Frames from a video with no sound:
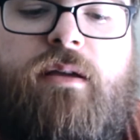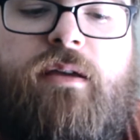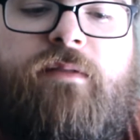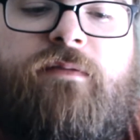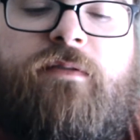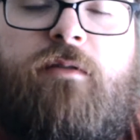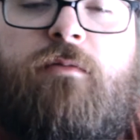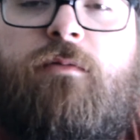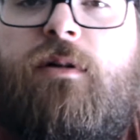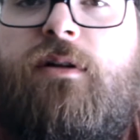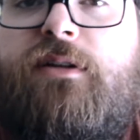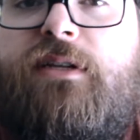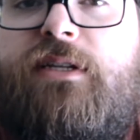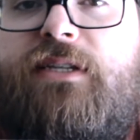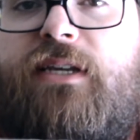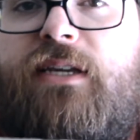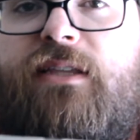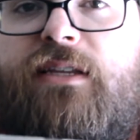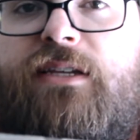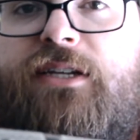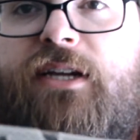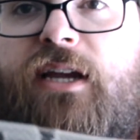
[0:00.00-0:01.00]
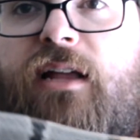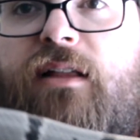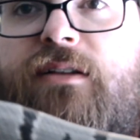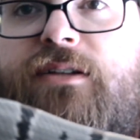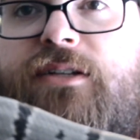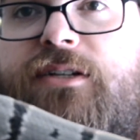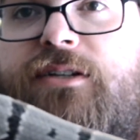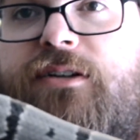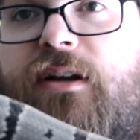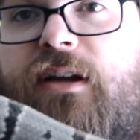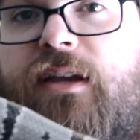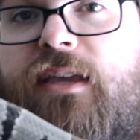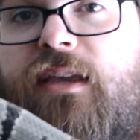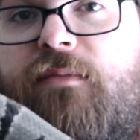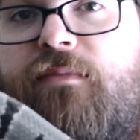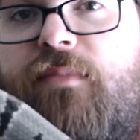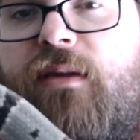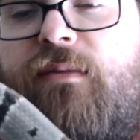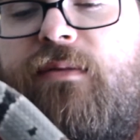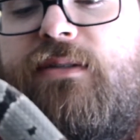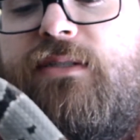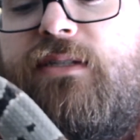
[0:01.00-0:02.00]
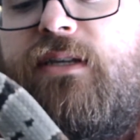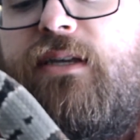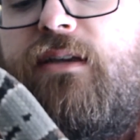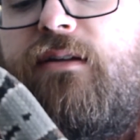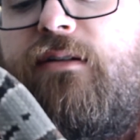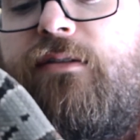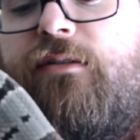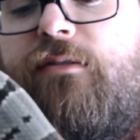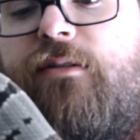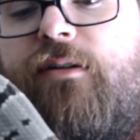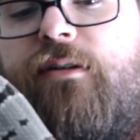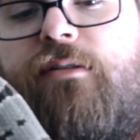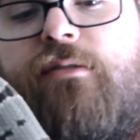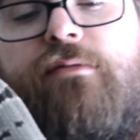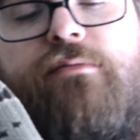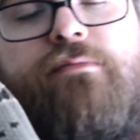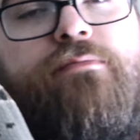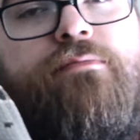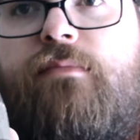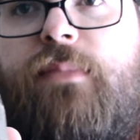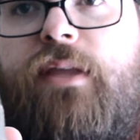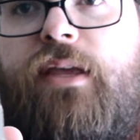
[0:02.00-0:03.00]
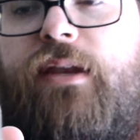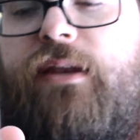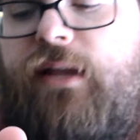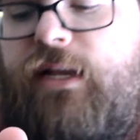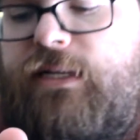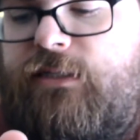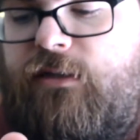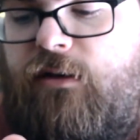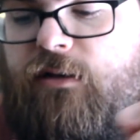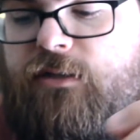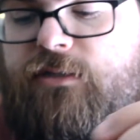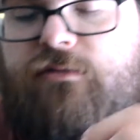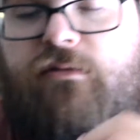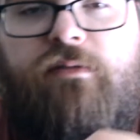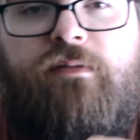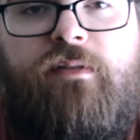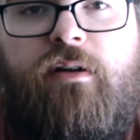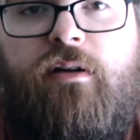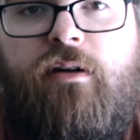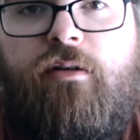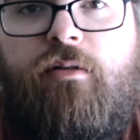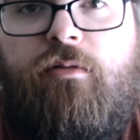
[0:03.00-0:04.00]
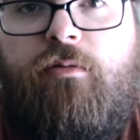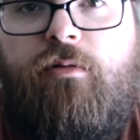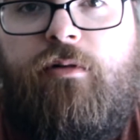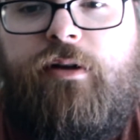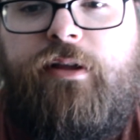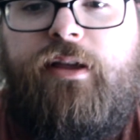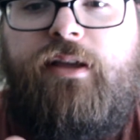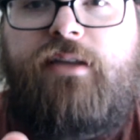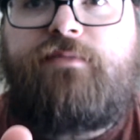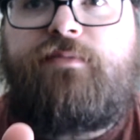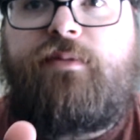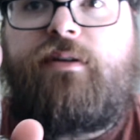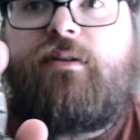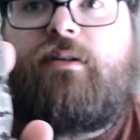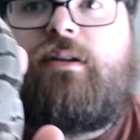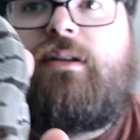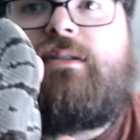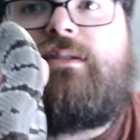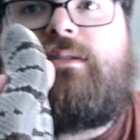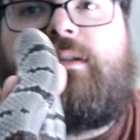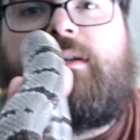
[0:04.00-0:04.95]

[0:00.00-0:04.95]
If you're willing to take the challenge and try and get babies to eat on their own, then that's also a very rewarding experience,